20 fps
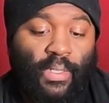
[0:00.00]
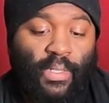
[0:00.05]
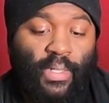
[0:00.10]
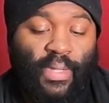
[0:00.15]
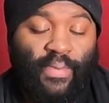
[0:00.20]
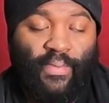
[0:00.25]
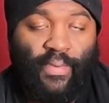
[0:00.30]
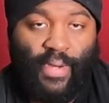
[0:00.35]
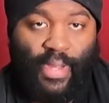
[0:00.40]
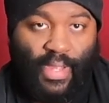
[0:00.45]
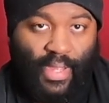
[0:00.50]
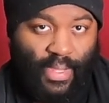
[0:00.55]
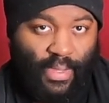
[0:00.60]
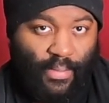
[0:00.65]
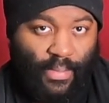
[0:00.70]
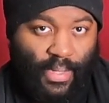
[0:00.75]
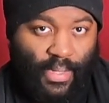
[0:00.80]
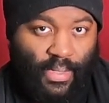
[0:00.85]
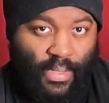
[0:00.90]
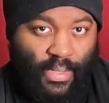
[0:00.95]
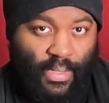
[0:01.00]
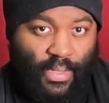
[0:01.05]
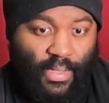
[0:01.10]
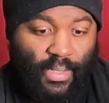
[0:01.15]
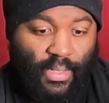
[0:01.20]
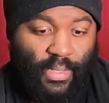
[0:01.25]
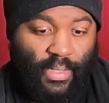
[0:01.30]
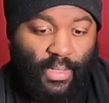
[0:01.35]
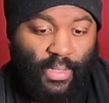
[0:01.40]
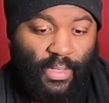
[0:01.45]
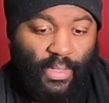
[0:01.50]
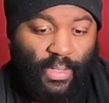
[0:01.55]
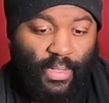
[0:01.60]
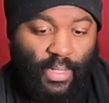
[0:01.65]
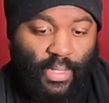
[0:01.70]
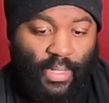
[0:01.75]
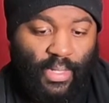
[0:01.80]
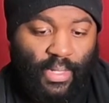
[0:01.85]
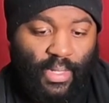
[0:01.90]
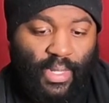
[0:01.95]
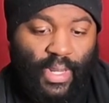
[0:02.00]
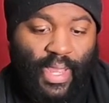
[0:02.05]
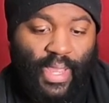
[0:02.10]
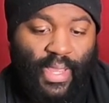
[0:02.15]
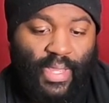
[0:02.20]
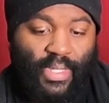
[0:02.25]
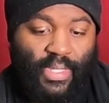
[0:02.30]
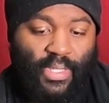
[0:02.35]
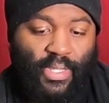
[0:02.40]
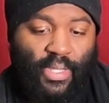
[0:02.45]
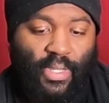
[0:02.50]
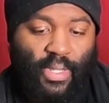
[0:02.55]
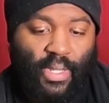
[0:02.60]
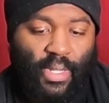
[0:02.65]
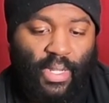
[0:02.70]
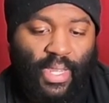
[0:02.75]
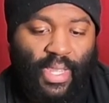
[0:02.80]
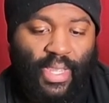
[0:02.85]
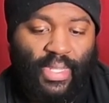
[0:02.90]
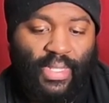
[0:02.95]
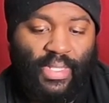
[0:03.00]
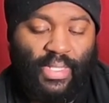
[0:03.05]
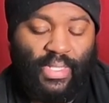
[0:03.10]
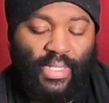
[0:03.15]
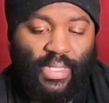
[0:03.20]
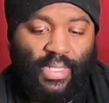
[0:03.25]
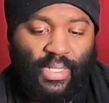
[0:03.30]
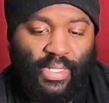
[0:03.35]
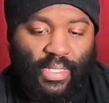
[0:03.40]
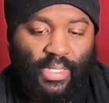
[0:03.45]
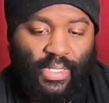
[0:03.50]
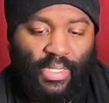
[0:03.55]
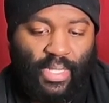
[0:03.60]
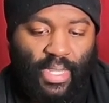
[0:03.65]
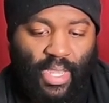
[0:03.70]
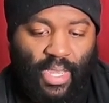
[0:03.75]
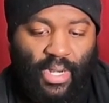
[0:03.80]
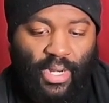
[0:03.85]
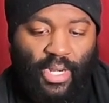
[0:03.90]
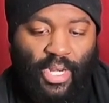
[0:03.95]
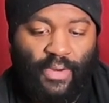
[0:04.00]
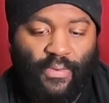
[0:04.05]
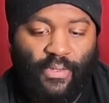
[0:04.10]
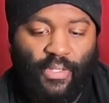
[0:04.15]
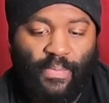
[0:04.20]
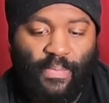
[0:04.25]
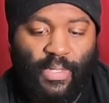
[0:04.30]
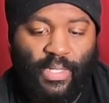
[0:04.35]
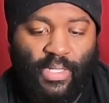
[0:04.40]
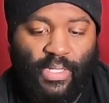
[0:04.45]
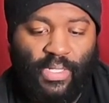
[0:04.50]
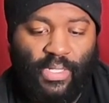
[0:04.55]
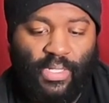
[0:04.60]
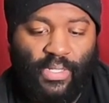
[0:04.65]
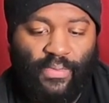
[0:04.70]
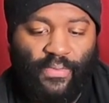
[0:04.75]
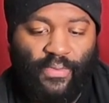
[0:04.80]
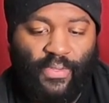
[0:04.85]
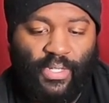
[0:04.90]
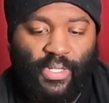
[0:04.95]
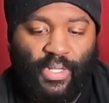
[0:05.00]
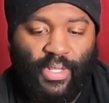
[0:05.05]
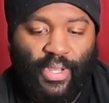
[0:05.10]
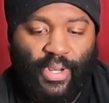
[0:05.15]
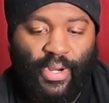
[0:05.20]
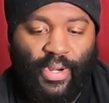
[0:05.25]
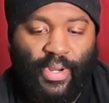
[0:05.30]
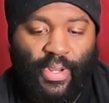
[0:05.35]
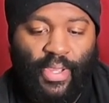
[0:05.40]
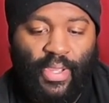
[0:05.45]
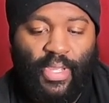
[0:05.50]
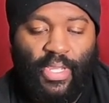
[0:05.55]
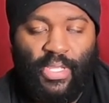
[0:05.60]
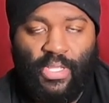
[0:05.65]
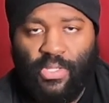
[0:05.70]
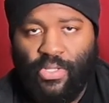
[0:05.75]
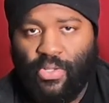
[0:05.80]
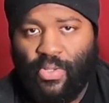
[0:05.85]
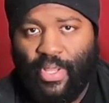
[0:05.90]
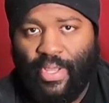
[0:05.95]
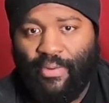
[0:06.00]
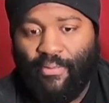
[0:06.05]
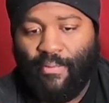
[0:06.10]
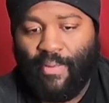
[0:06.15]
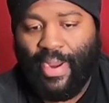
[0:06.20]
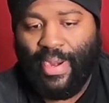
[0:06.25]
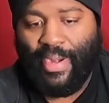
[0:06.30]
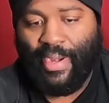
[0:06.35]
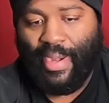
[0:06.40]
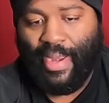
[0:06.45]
different elements, it has a ton of different species of fish there. So like right